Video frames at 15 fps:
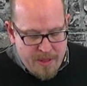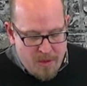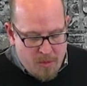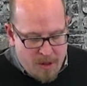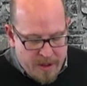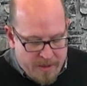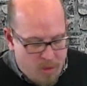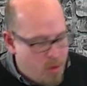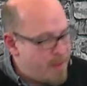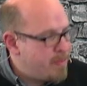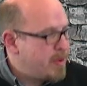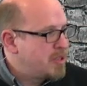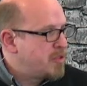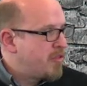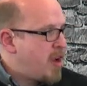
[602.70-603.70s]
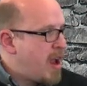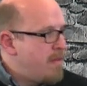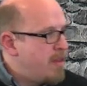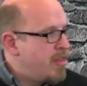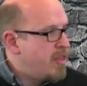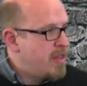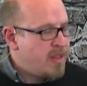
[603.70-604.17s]
that will equip us for
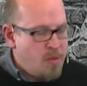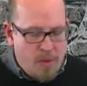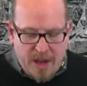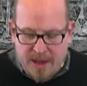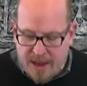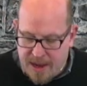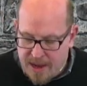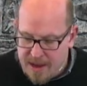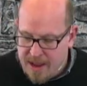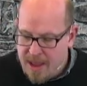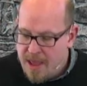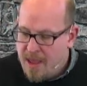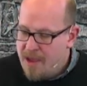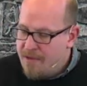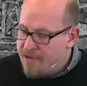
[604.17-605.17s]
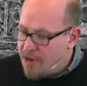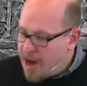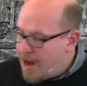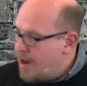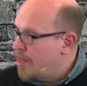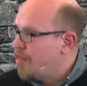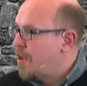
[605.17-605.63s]
everything that we need for
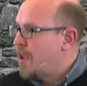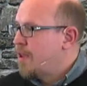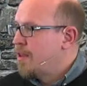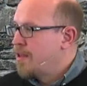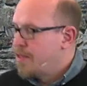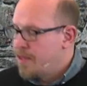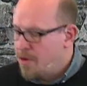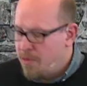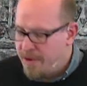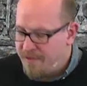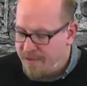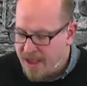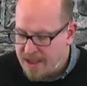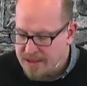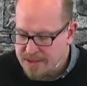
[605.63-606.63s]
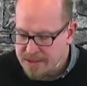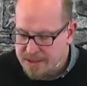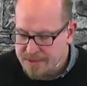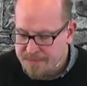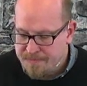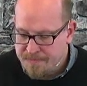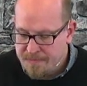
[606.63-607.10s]
anything that we face.
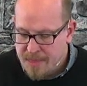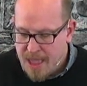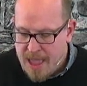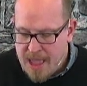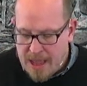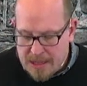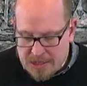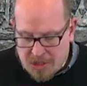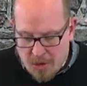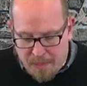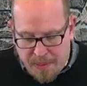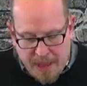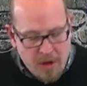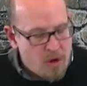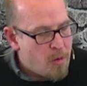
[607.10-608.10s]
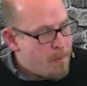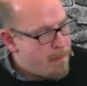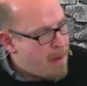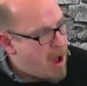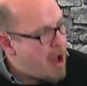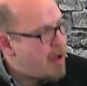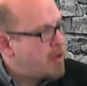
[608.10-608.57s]
And so Peter
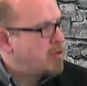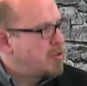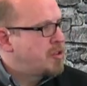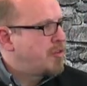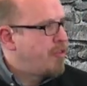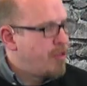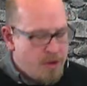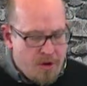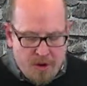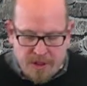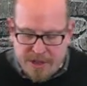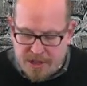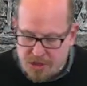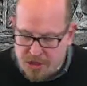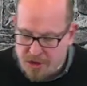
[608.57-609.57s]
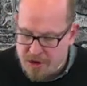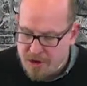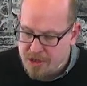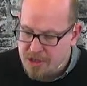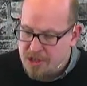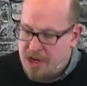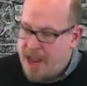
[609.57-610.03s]
models for the early
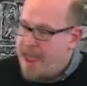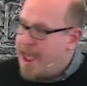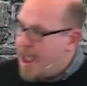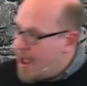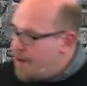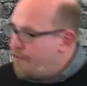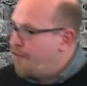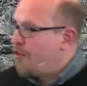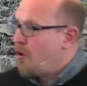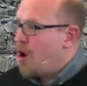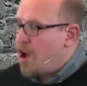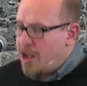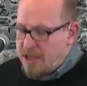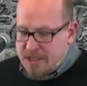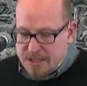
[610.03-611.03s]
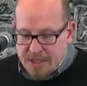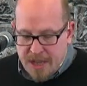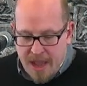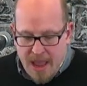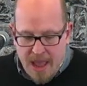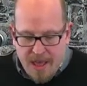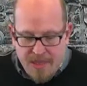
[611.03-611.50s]
church and for us
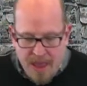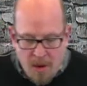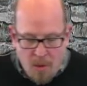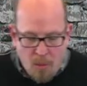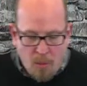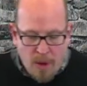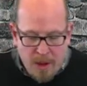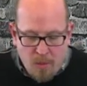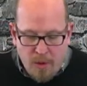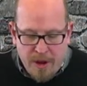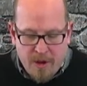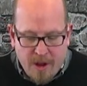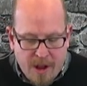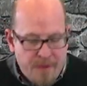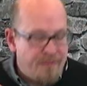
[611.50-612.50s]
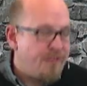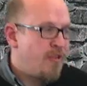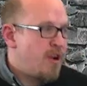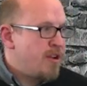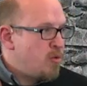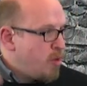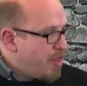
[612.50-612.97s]
that when we are
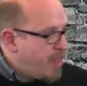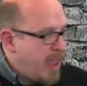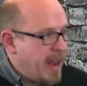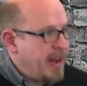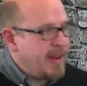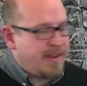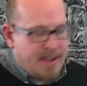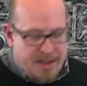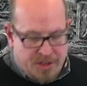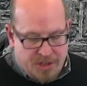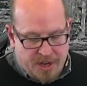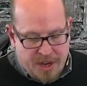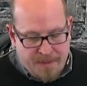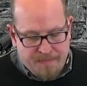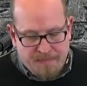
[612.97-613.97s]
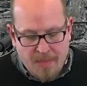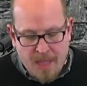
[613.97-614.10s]
confronted with any teaching,